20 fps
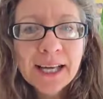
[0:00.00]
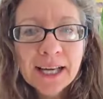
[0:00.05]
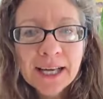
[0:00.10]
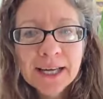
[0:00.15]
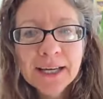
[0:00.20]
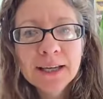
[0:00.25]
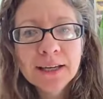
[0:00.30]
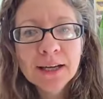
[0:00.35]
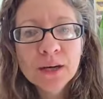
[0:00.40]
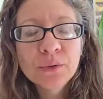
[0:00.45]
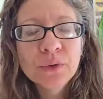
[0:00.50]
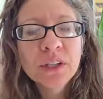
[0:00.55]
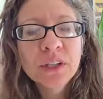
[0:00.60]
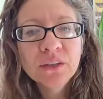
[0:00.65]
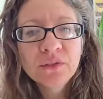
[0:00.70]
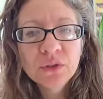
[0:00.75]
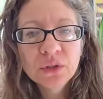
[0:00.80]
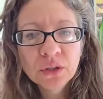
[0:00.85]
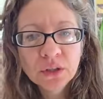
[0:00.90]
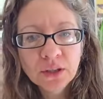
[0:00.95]
And I want to
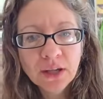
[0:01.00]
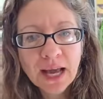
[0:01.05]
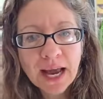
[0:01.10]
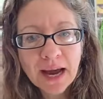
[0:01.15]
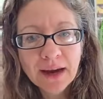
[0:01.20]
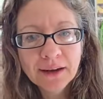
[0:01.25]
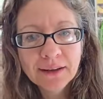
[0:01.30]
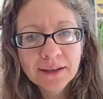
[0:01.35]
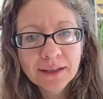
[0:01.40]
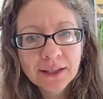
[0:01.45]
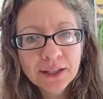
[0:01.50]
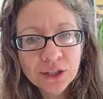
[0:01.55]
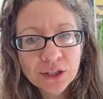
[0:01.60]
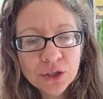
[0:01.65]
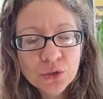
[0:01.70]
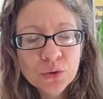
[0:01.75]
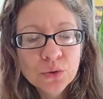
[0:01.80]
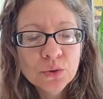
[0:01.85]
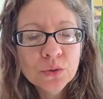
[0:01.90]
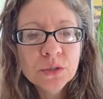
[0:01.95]
give you a little hack that I
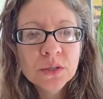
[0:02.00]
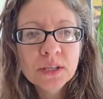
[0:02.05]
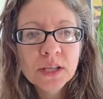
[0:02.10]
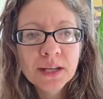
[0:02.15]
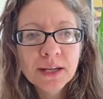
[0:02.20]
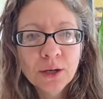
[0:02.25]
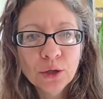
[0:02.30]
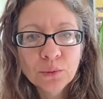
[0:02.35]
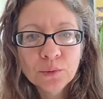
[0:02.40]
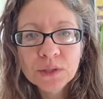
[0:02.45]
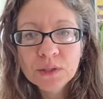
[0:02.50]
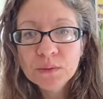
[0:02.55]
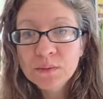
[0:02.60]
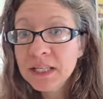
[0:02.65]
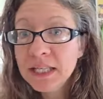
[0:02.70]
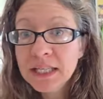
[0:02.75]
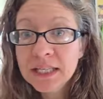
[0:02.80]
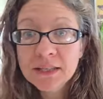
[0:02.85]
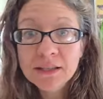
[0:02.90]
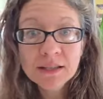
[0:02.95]
use that helps
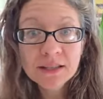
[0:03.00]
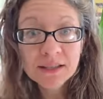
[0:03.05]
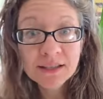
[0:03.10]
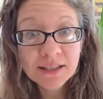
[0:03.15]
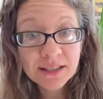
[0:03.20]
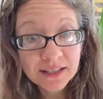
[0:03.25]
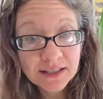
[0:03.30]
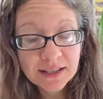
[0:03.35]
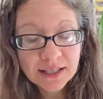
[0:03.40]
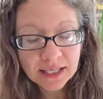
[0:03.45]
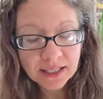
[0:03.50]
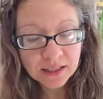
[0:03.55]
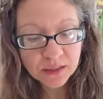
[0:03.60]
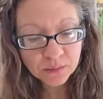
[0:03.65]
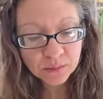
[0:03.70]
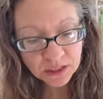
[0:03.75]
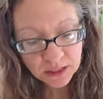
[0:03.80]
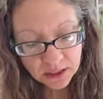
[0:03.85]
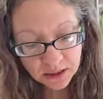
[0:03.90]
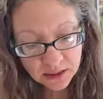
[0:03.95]
me see success,
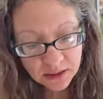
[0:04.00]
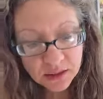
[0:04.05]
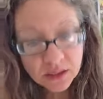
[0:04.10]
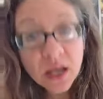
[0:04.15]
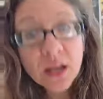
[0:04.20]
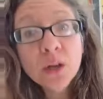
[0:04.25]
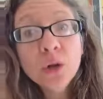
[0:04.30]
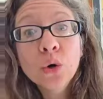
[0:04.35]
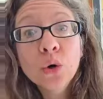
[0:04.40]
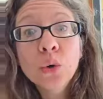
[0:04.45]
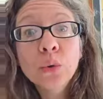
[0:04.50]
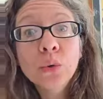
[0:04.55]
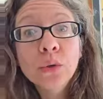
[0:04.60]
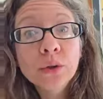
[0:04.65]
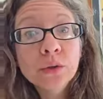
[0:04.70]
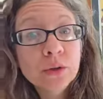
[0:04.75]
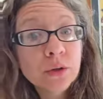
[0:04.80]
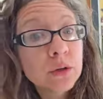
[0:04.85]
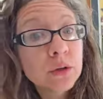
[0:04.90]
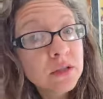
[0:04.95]
because I know
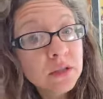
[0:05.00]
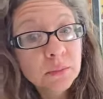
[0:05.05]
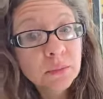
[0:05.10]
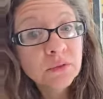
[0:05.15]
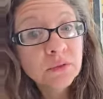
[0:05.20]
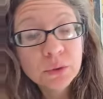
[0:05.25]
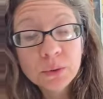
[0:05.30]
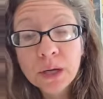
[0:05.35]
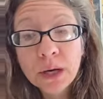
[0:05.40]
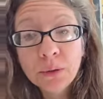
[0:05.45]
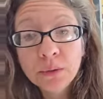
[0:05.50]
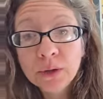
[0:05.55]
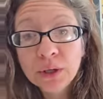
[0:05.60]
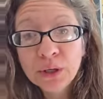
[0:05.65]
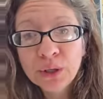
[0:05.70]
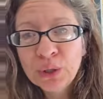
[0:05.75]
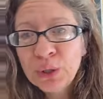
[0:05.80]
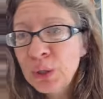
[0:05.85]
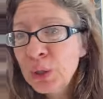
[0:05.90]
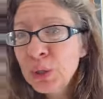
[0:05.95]
that there are some of you out
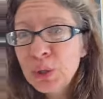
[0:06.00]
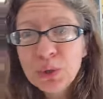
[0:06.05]
there